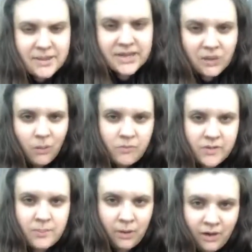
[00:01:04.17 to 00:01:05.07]
to go over
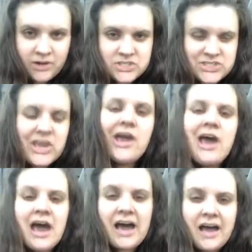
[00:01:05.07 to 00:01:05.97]
the parts
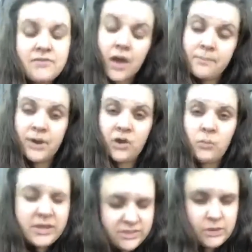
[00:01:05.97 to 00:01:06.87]
of a bow
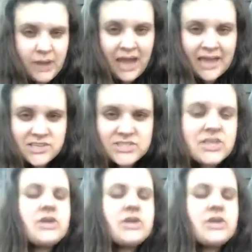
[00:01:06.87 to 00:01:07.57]
with you guys.